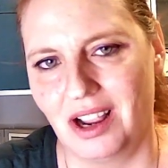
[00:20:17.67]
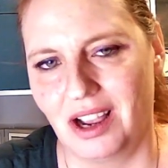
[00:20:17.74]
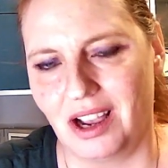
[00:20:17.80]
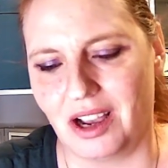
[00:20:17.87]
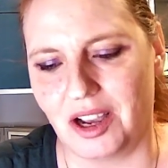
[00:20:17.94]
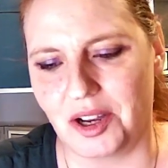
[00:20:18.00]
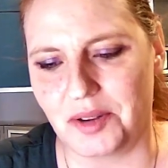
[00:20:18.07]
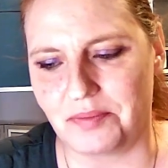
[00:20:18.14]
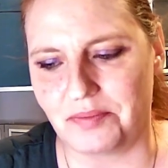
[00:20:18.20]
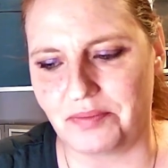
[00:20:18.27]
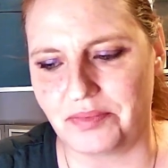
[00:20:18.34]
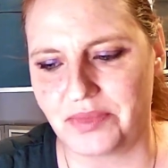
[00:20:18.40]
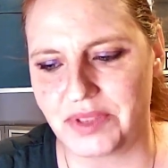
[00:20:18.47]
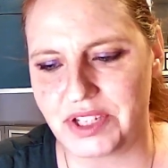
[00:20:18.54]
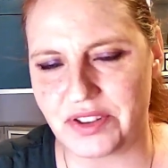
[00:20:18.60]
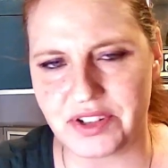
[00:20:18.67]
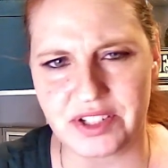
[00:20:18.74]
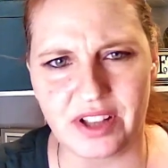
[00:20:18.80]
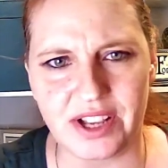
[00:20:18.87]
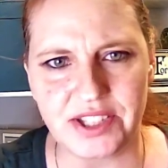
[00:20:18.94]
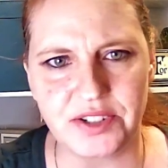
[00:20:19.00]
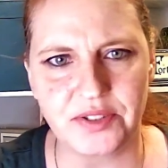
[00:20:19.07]
Um, so there's
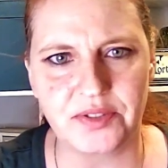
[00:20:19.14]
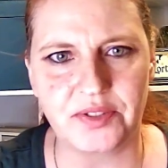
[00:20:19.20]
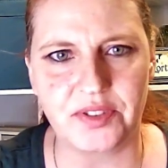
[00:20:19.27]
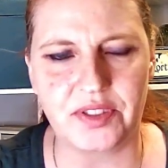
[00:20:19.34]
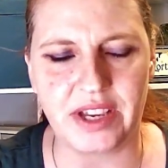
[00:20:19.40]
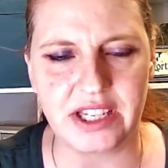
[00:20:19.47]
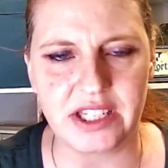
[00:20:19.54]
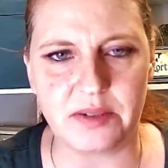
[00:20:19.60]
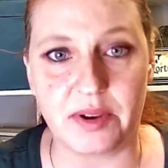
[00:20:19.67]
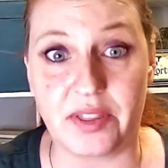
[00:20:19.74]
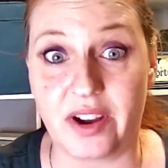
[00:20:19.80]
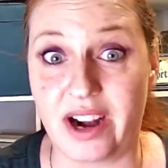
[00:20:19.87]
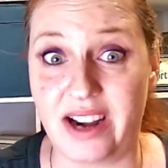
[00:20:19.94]
lots of things about that.